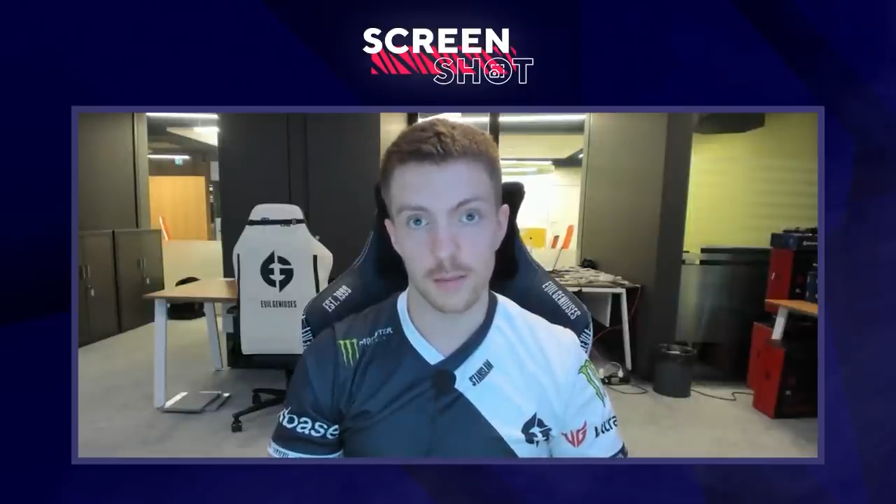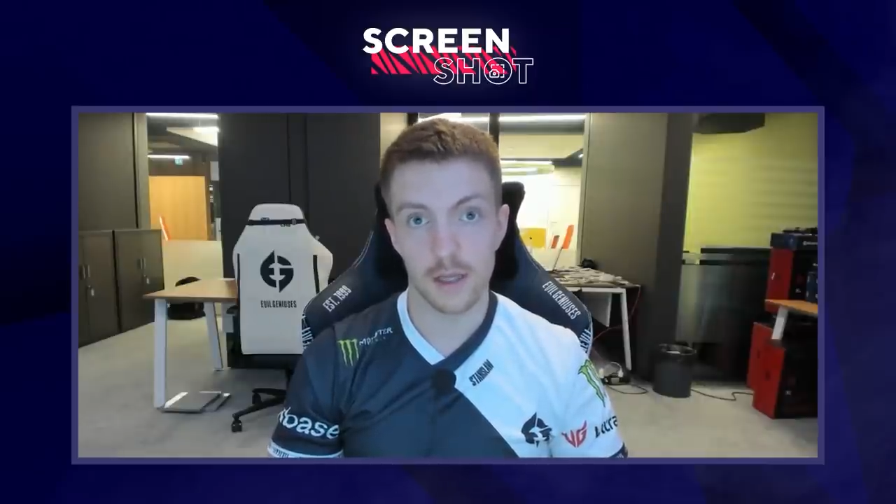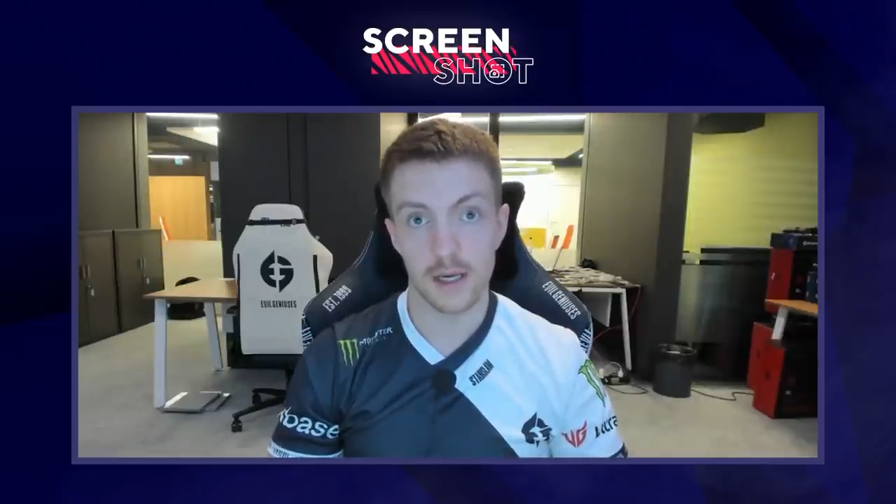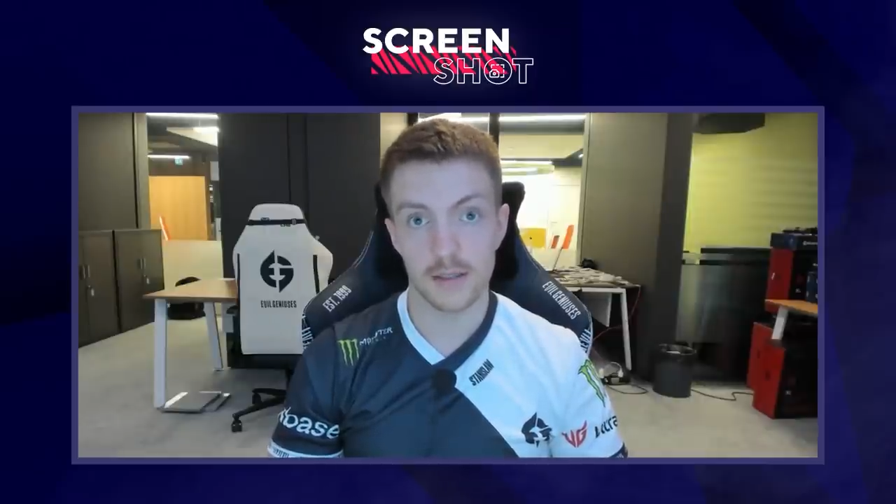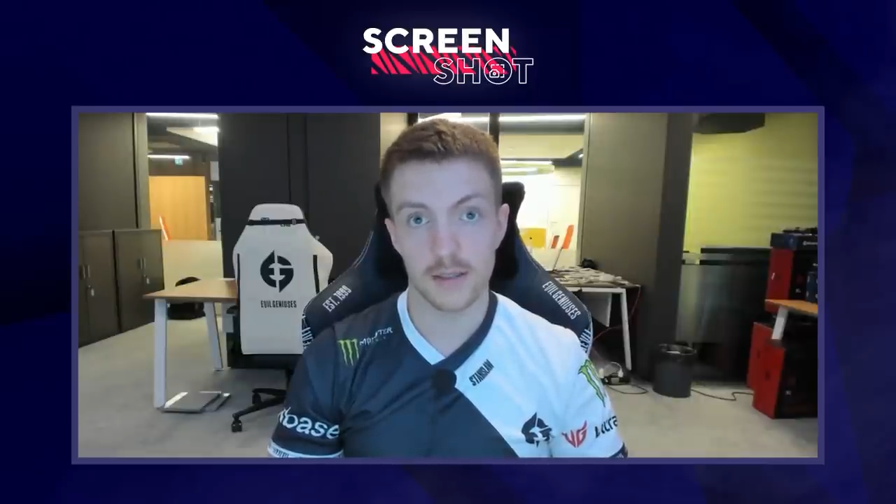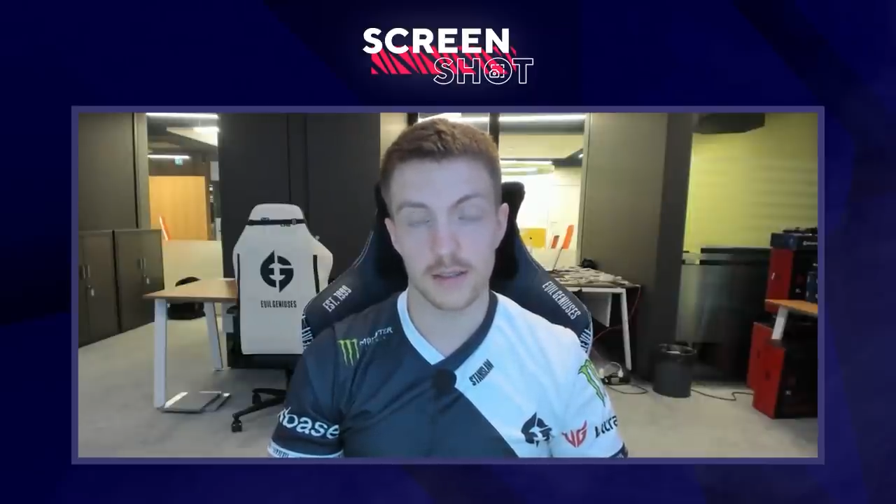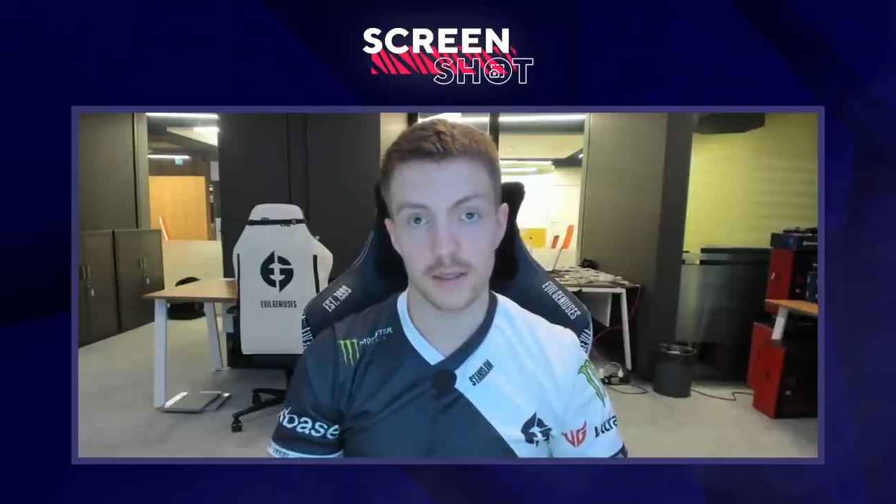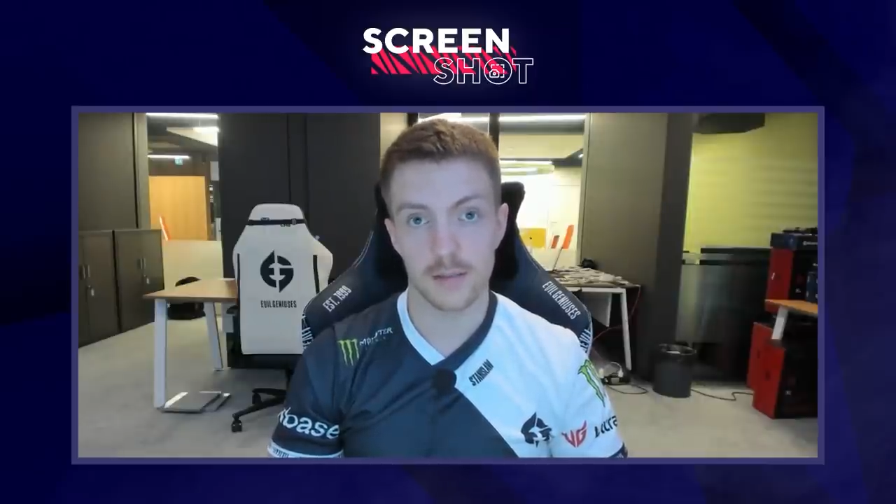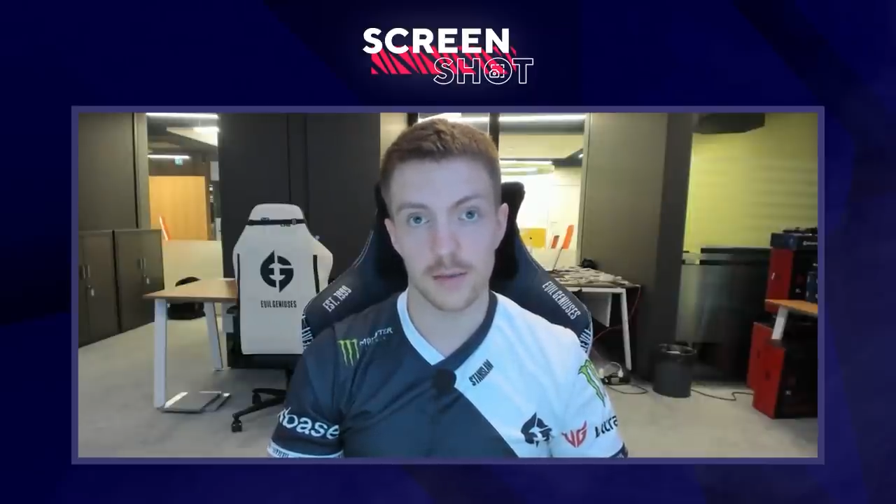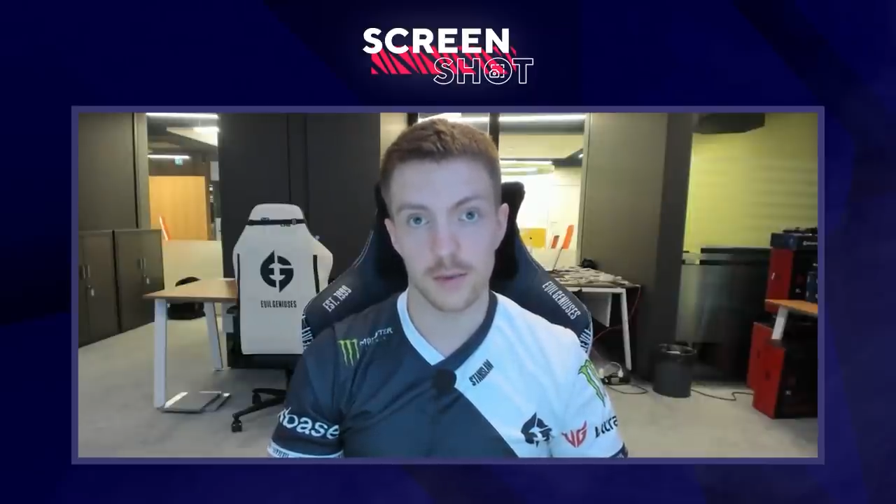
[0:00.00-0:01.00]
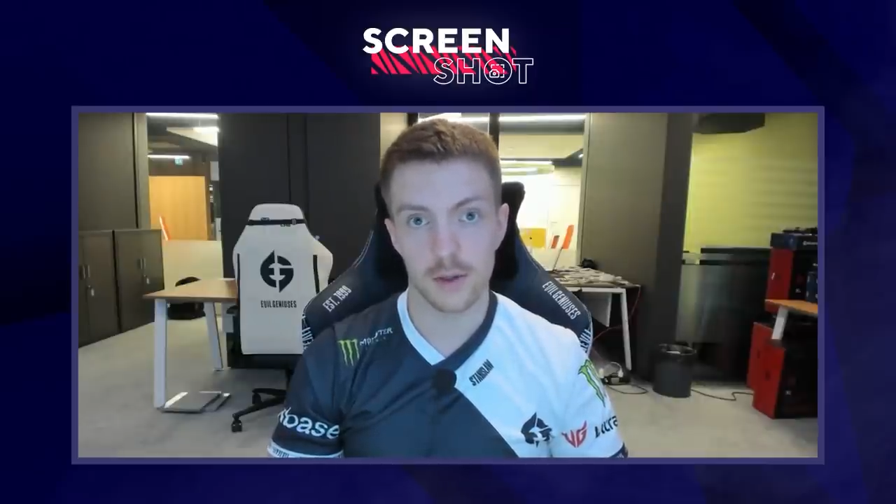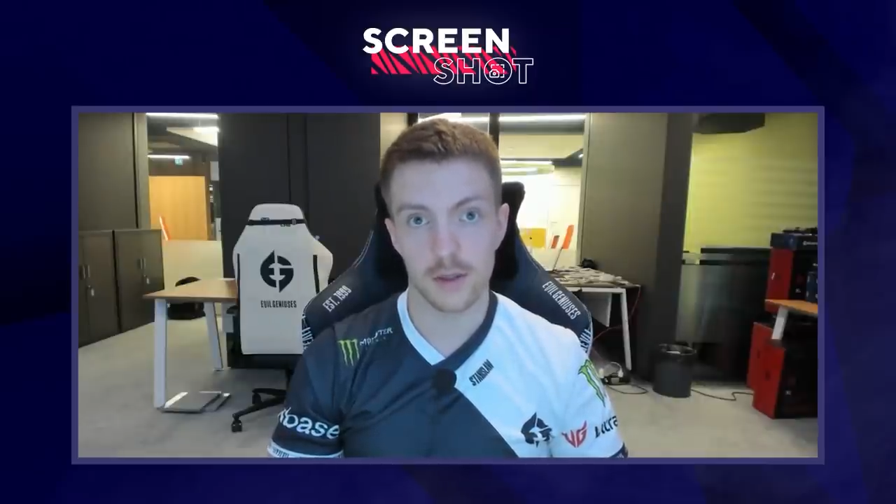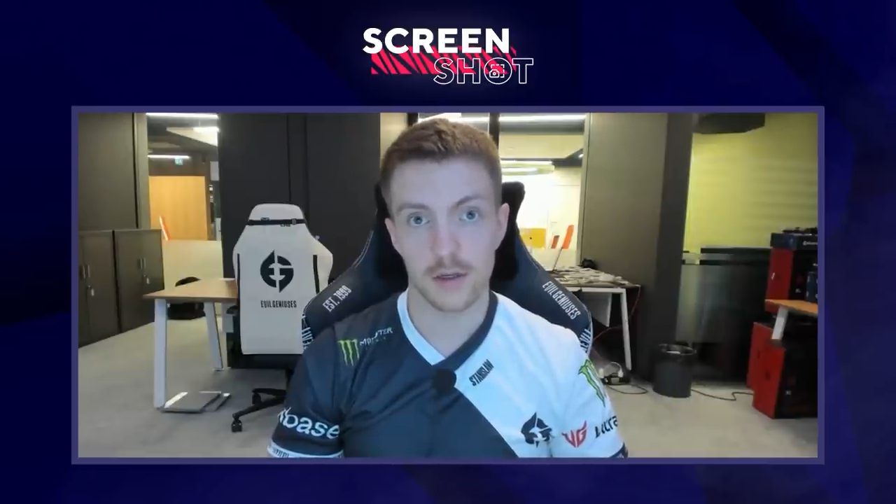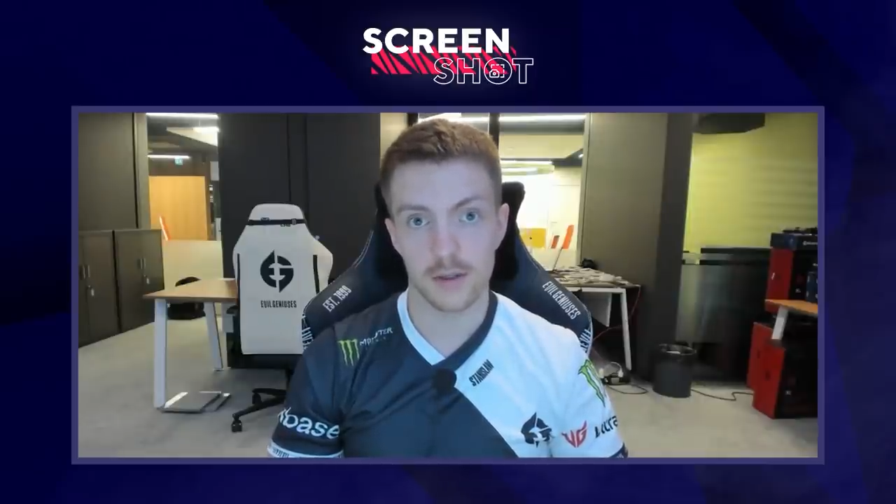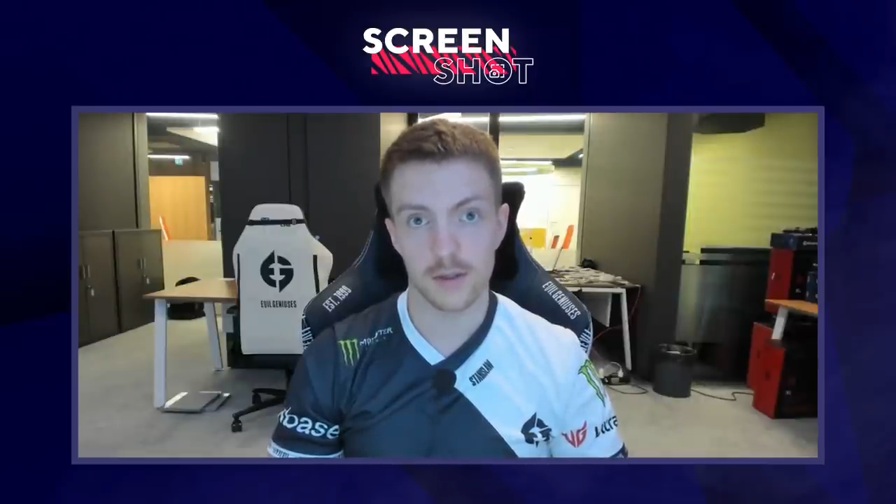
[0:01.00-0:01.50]
Blast has come up with
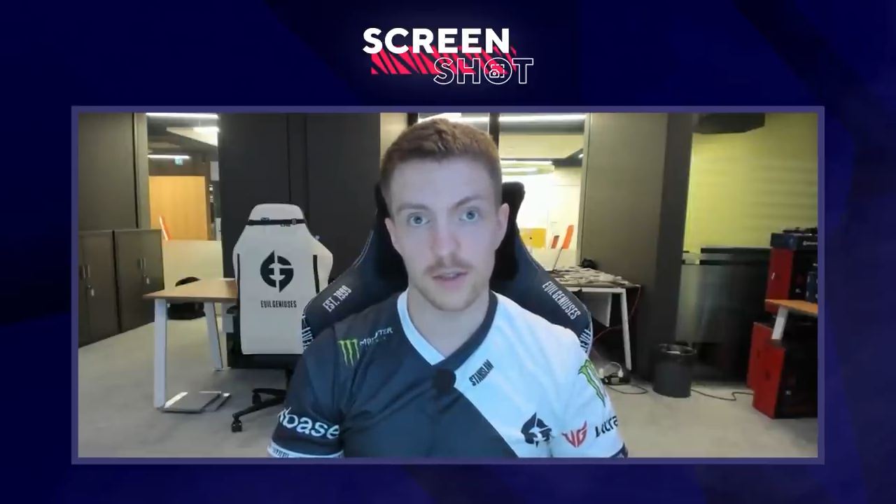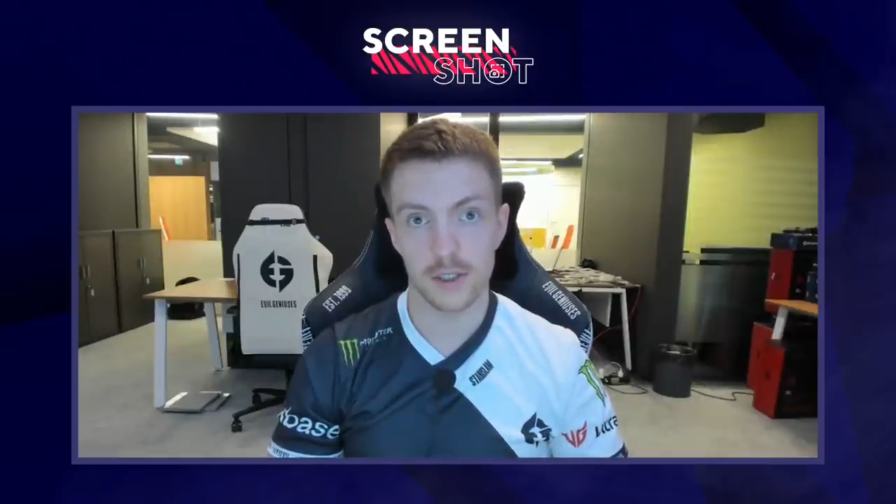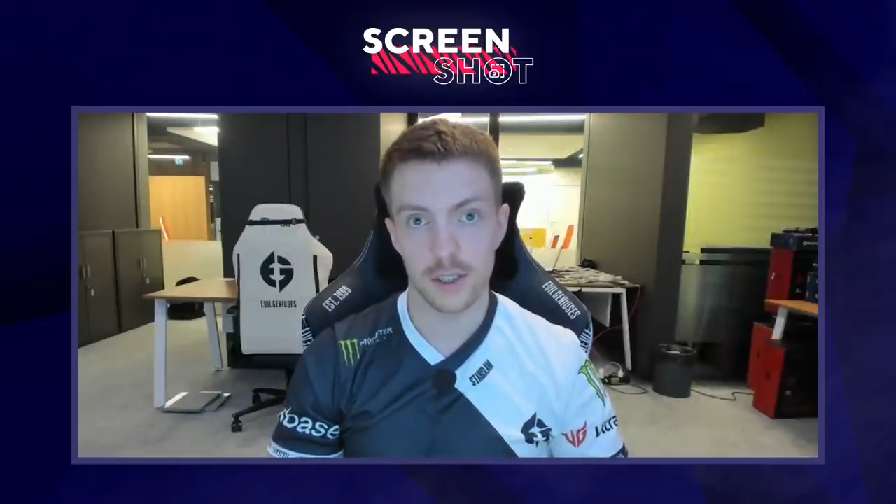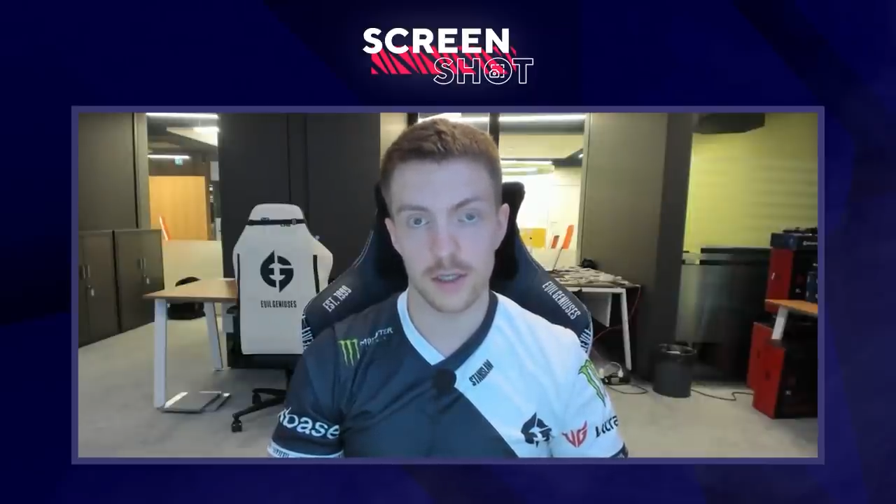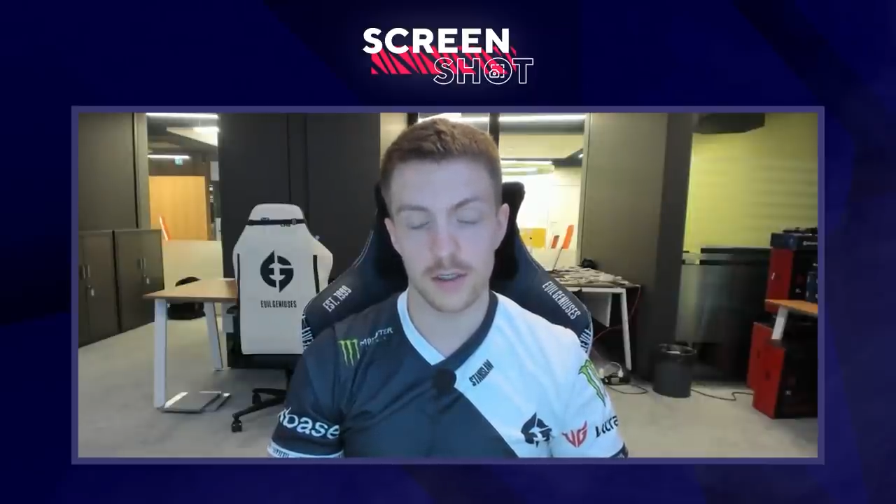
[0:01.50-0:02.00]
called Screenshot.